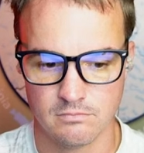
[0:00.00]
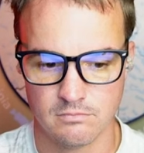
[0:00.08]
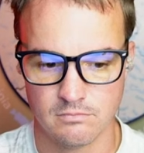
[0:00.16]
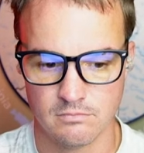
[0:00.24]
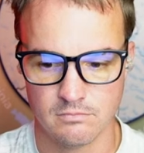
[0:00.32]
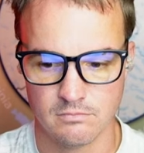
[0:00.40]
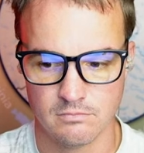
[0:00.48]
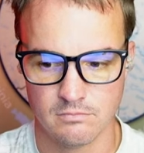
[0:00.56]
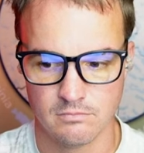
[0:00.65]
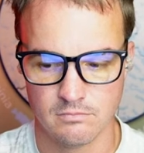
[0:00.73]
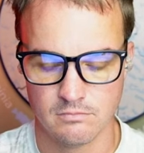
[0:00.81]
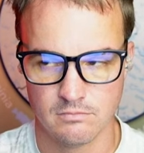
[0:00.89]

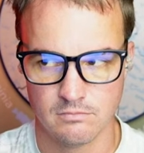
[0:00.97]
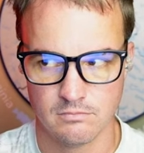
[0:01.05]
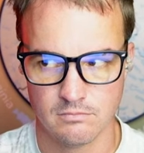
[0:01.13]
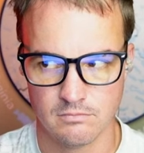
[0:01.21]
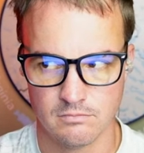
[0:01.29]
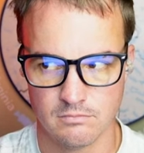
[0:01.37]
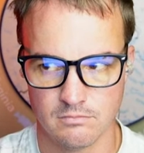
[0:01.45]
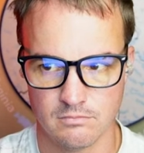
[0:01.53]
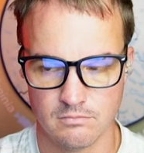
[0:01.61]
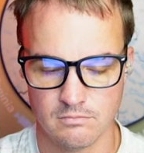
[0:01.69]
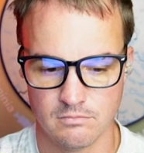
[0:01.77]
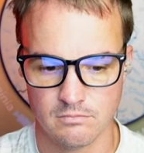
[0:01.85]

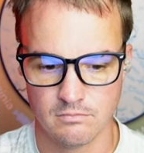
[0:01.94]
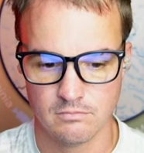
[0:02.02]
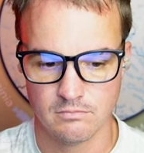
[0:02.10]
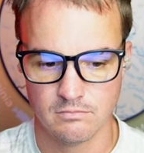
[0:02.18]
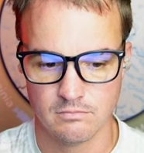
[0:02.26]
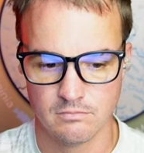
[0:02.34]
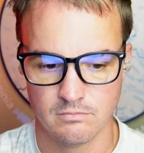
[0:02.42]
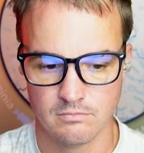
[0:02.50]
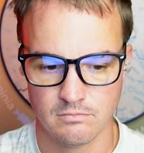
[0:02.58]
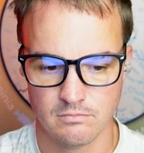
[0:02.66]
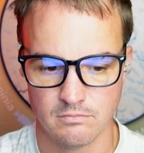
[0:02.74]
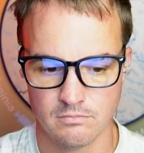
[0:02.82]

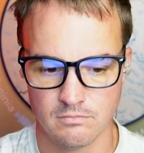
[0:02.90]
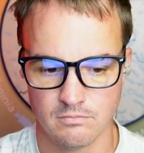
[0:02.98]
[no speech]